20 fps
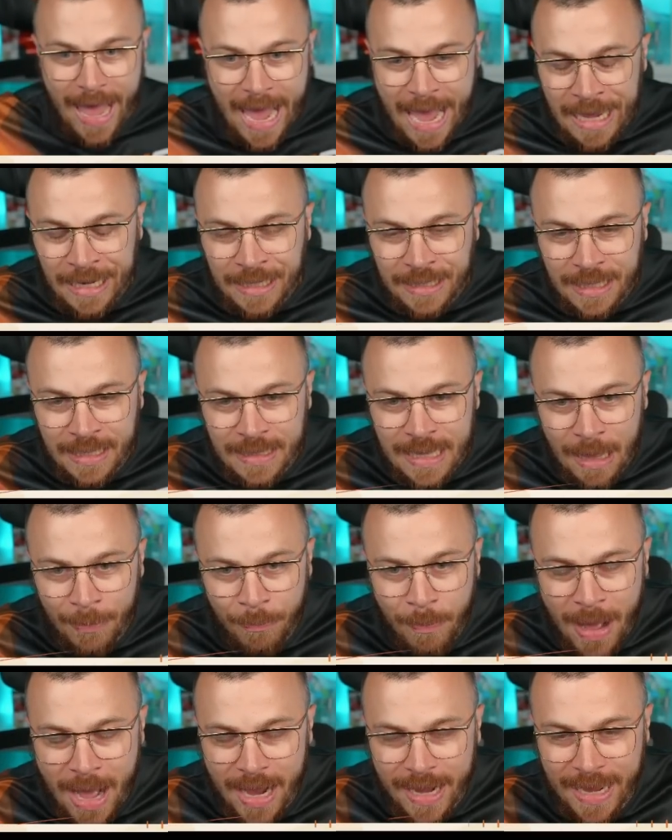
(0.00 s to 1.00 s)
anything
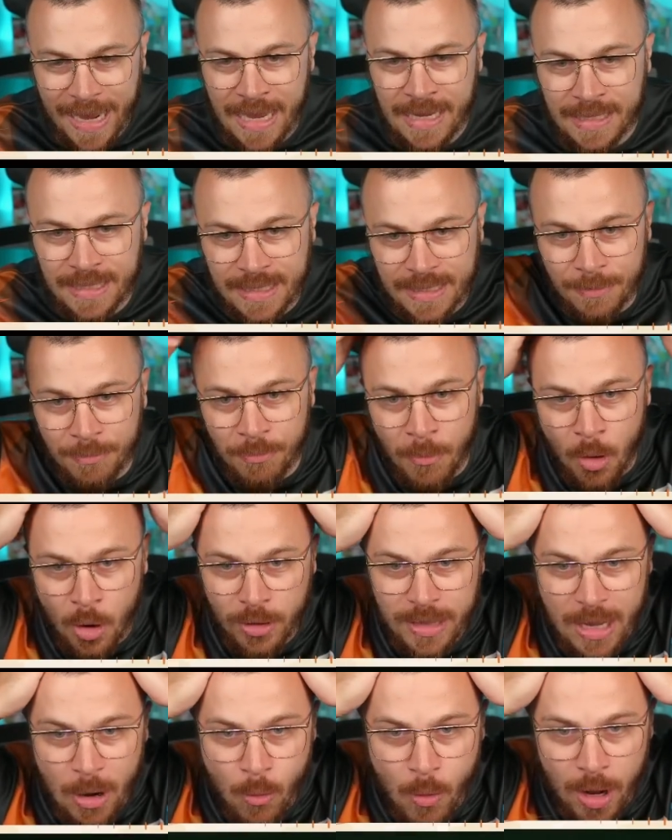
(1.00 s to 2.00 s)
that pack is
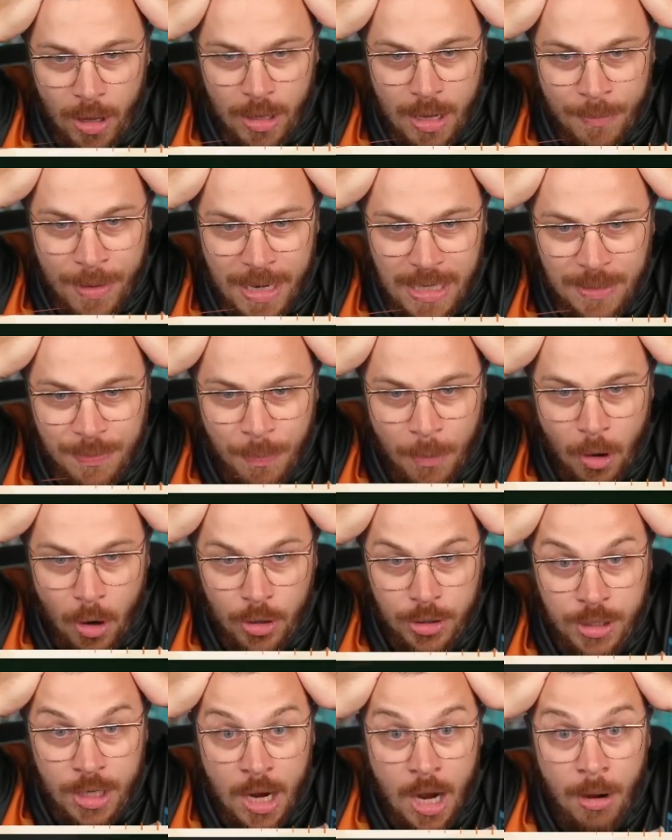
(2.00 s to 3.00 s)
more than welcome,
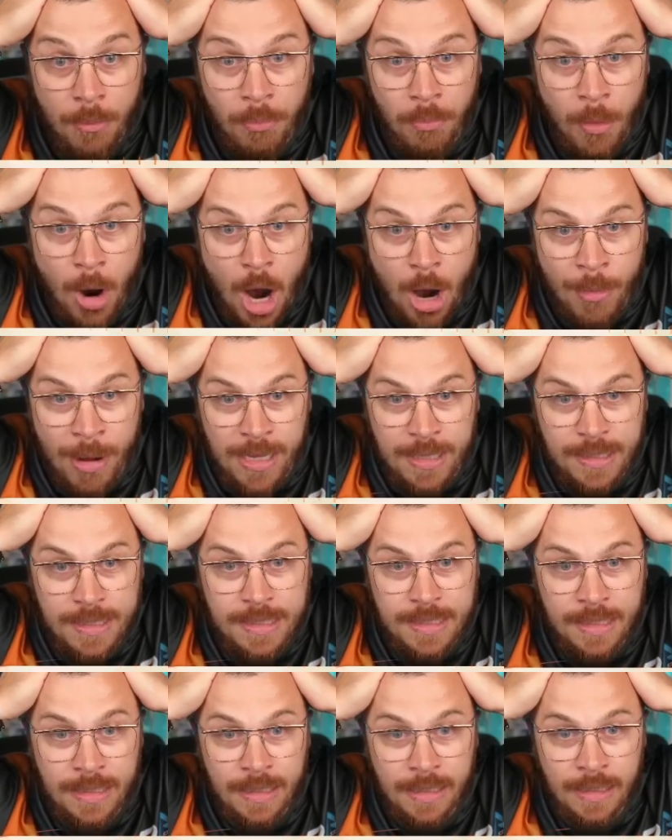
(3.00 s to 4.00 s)
esports.
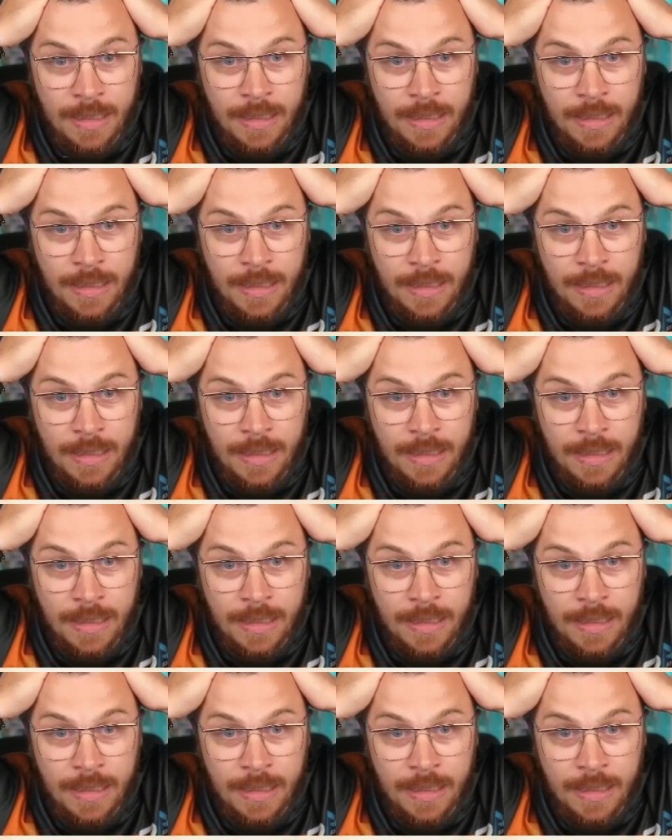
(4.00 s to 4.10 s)
Moments!